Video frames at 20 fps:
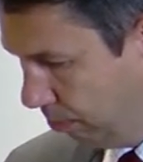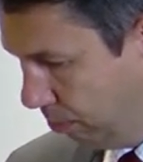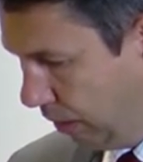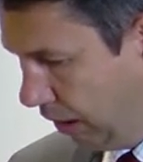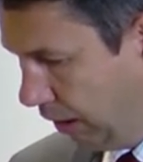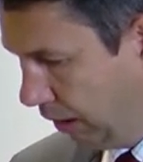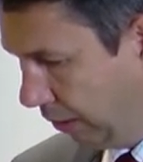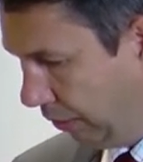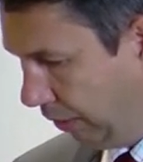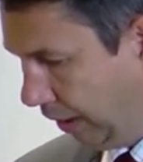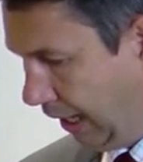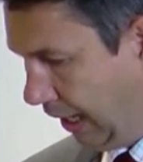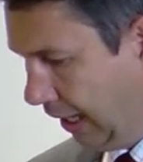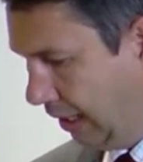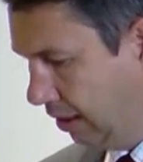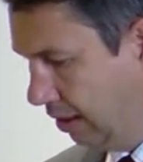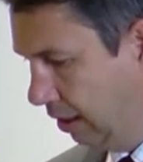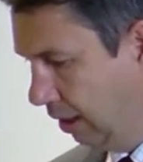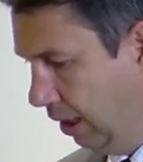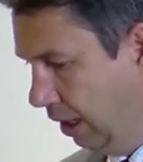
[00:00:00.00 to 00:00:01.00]
birth
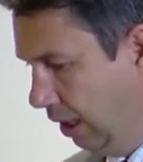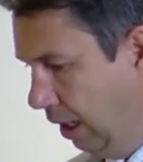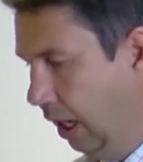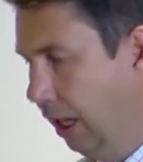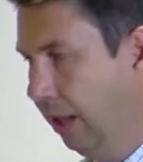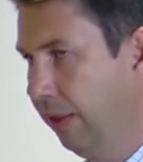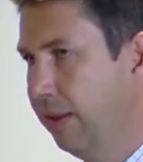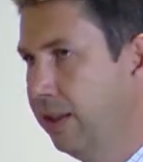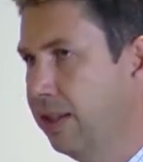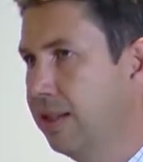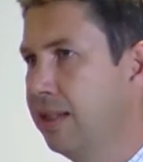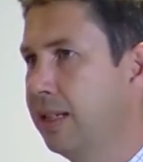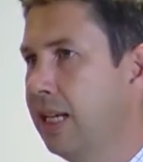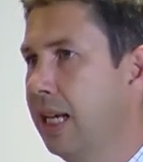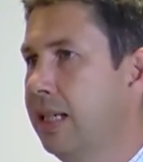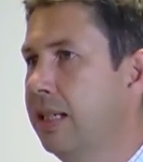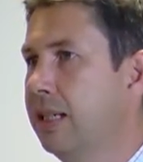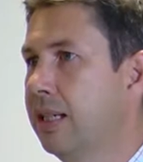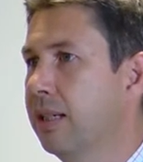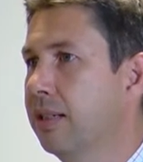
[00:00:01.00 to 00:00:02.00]
and other
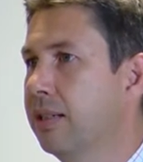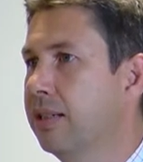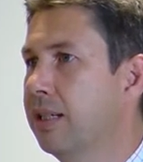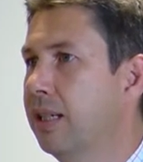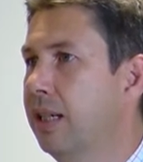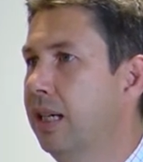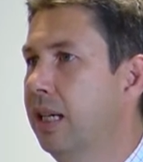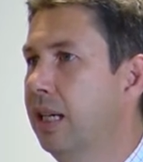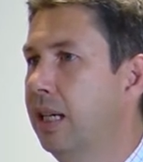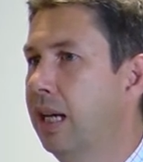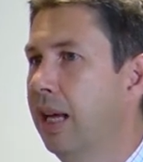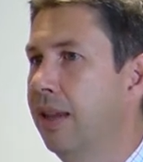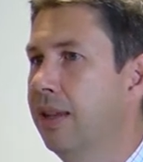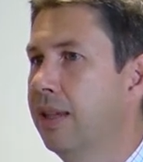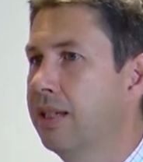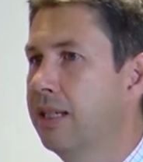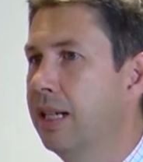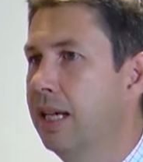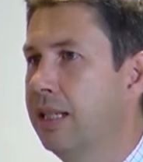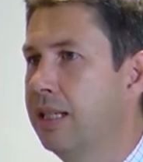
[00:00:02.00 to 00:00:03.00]
status
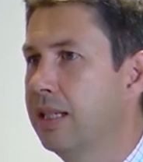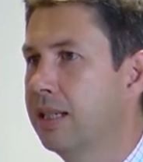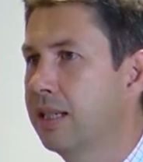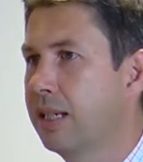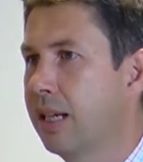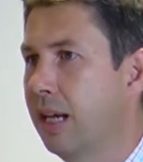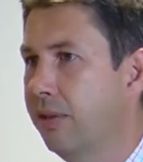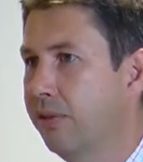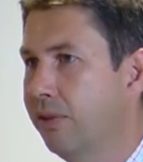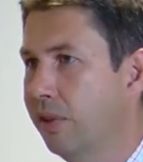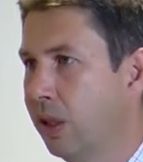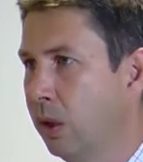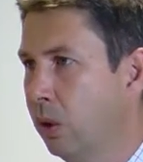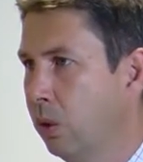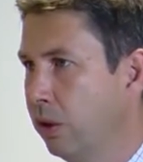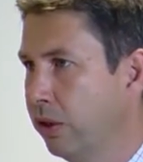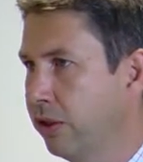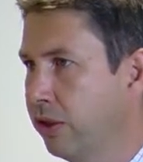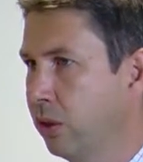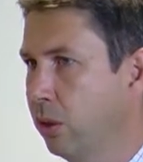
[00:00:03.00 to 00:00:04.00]
covering
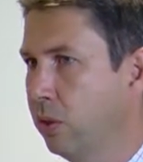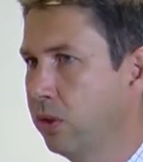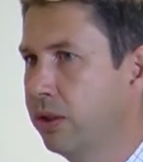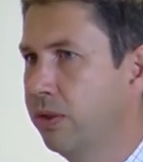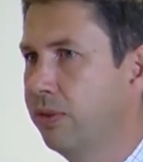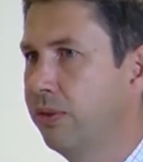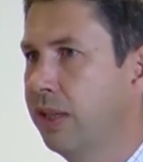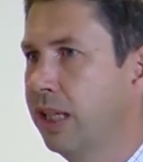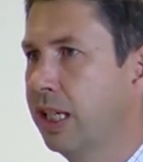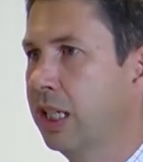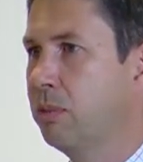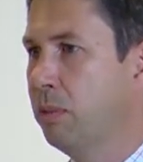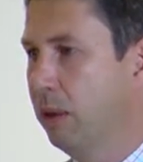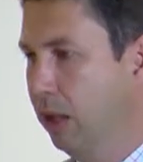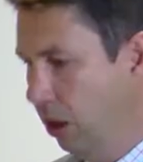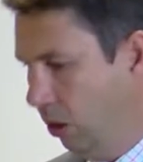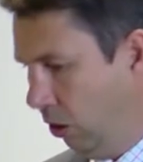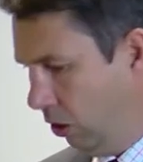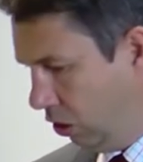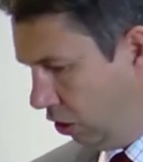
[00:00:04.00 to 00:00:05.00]
all sorts of things,
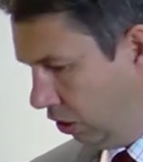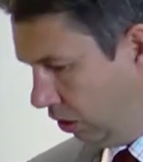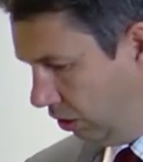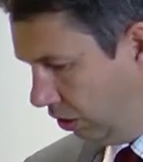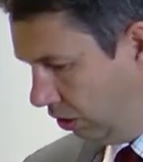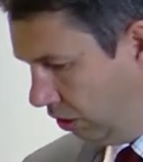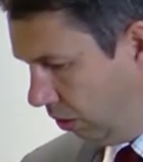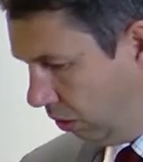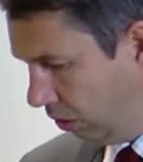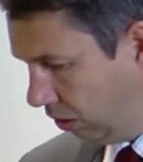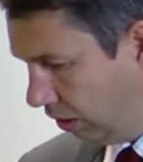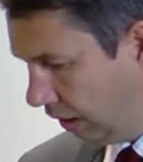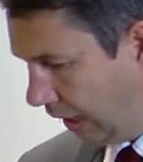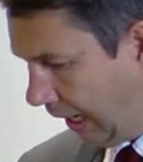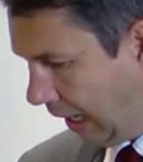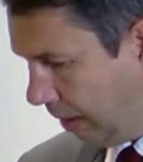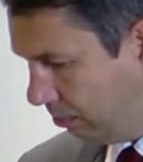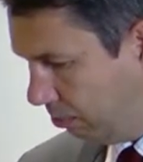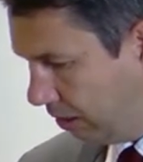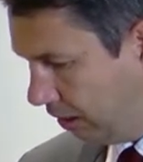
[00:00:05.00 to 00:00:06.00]
but not
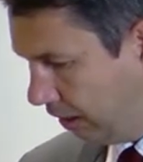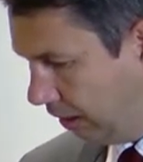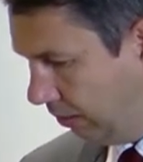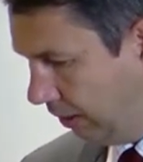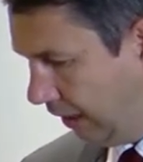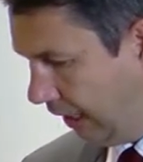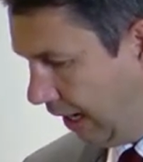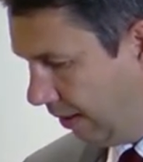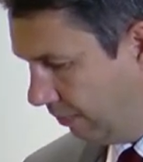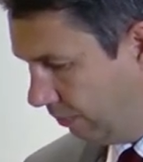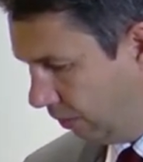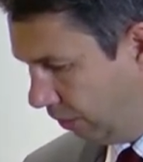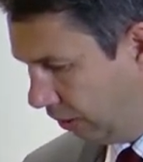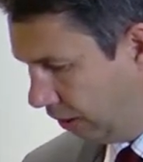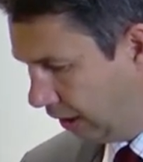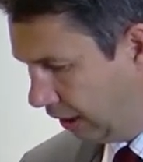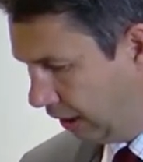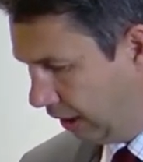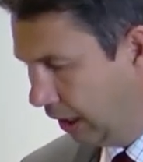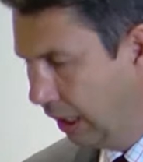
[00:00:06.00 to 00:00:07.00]
absolutely
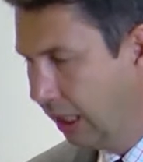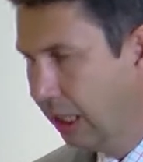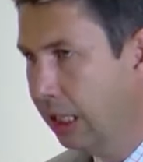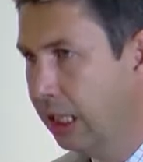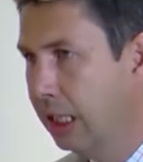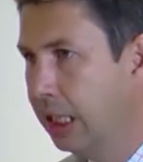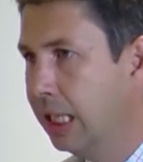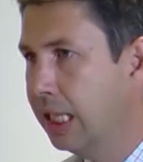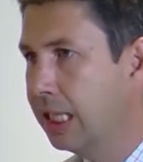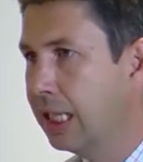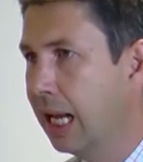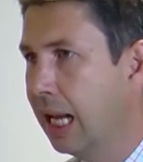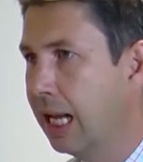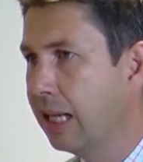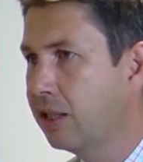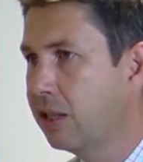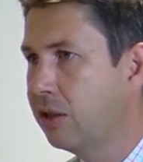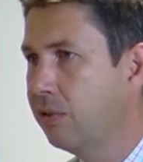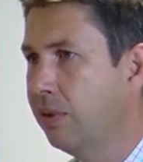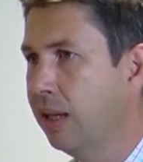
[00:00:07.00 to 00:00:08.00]
everything. It
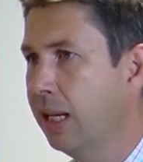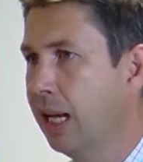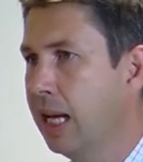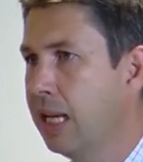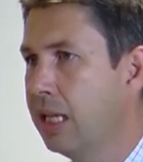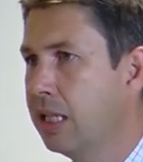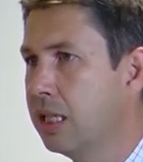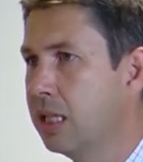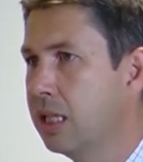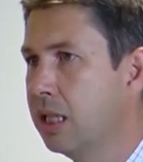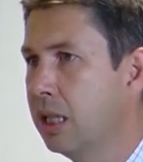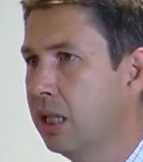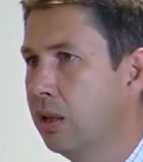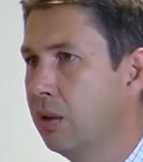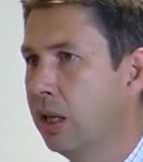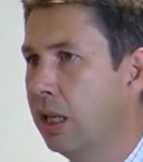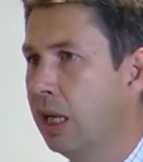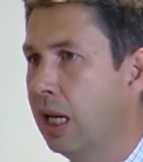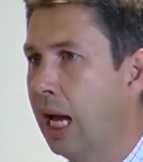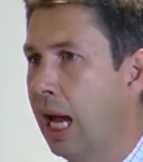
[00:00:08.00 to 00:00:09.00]
has to relate
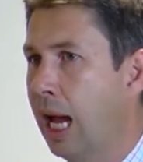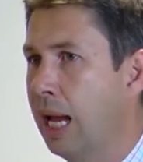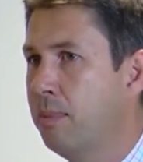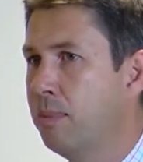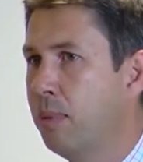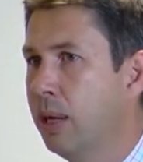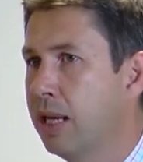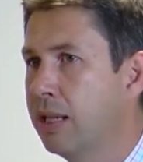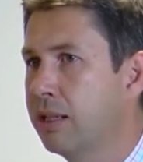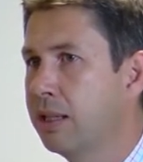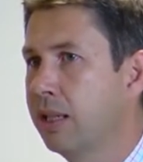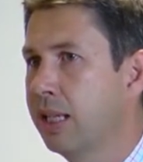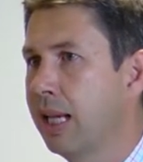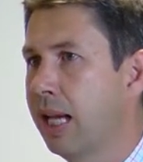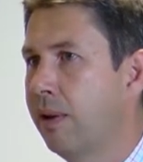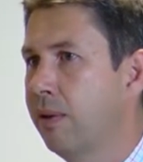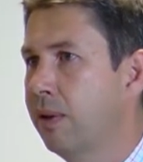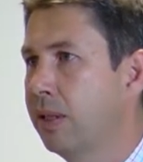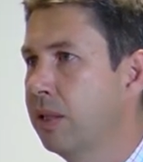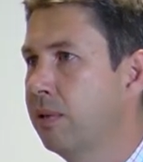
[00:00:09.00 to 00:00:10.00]
to a personal
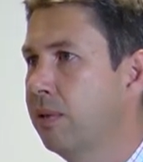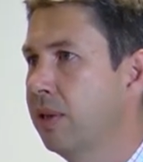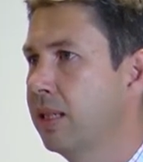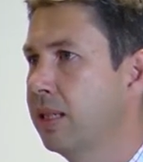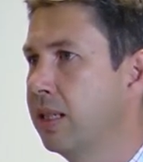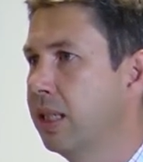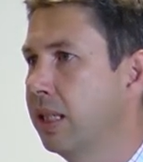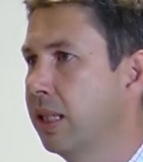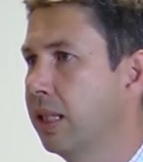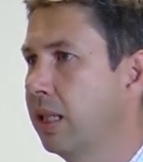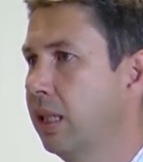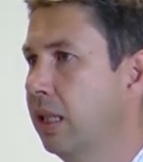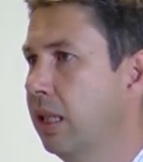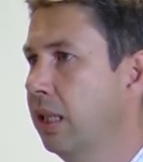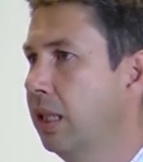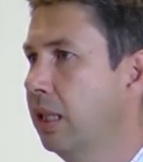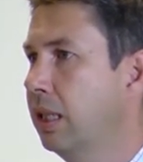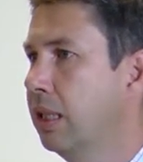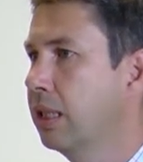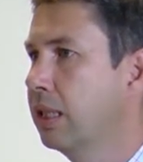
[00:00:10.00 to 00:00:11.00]
characteristic,
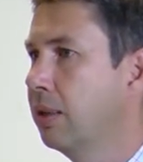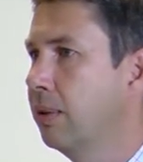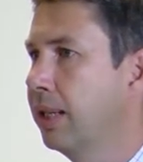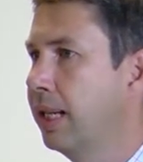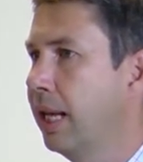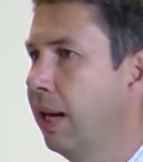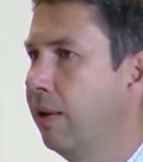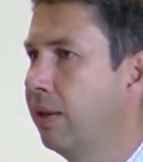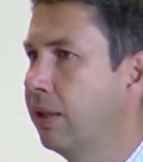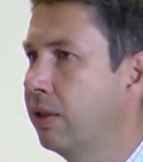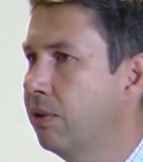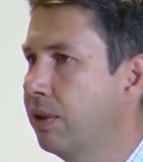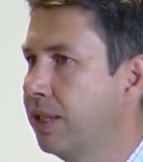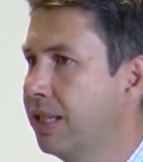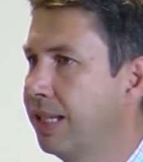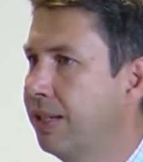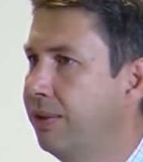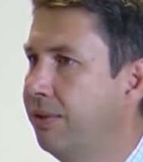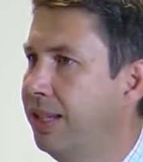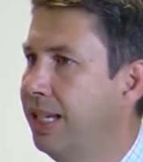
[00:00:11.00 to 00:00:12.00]
So a
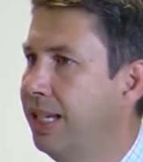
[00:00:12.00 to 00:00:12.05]
characteristic of